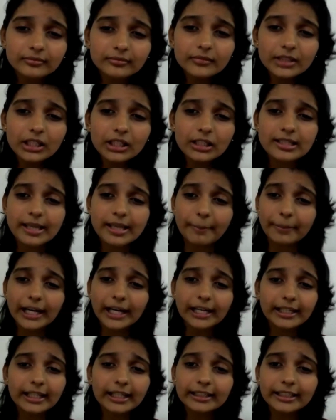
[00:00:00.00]

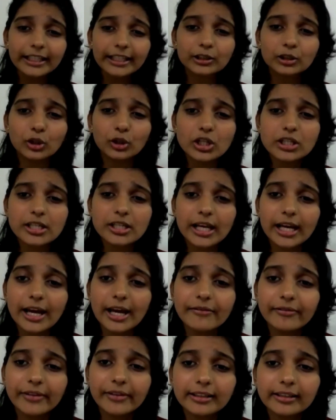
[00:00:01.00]
separated the clothes and
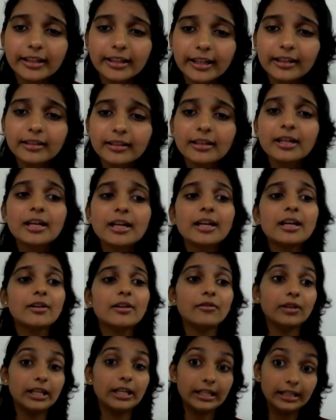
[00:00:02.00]
everything.
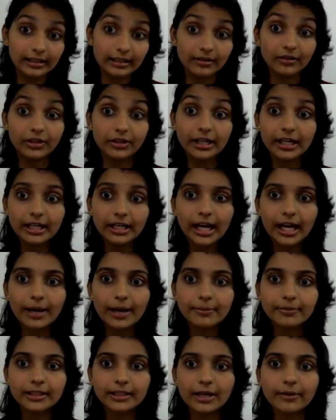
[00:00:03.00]
We
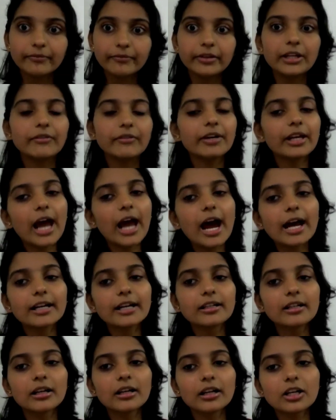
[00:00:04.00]
renamed them. We even
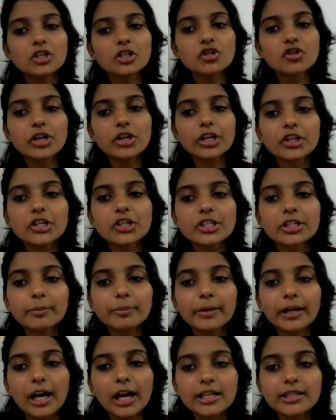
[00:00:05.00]
had Sri Krishna
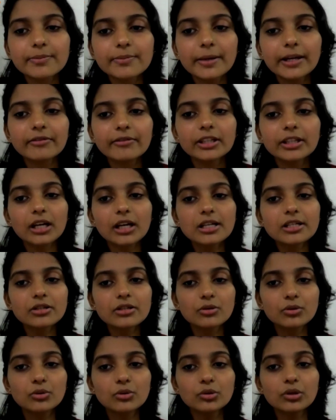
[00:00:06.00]
Paranspe with us,
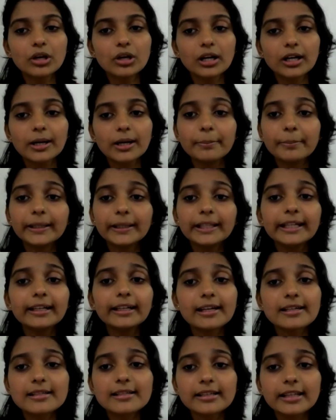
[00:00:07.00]
who accompanied
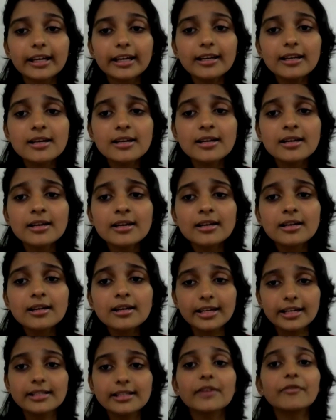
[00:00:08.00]
us there.
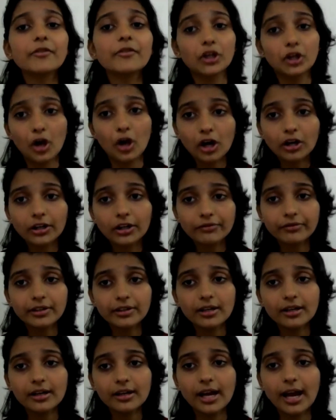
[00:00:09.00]
He's a photographer,
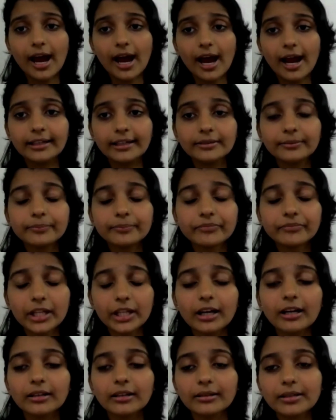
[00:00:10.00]
and
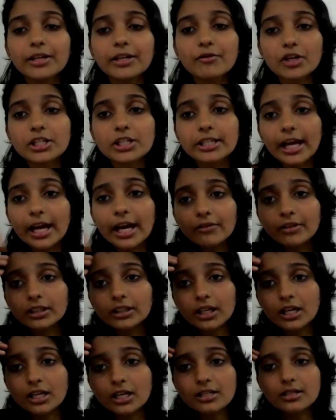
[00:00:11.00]
yeah, he was there with
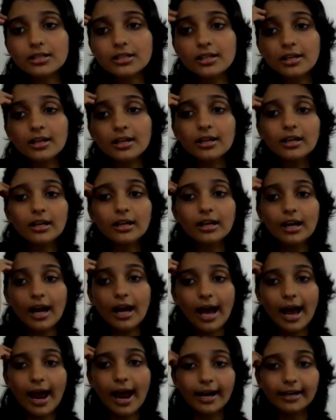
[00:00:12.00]
us.
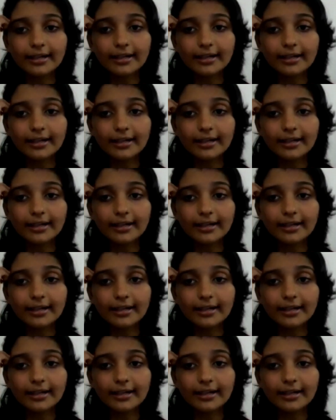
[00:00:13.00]
And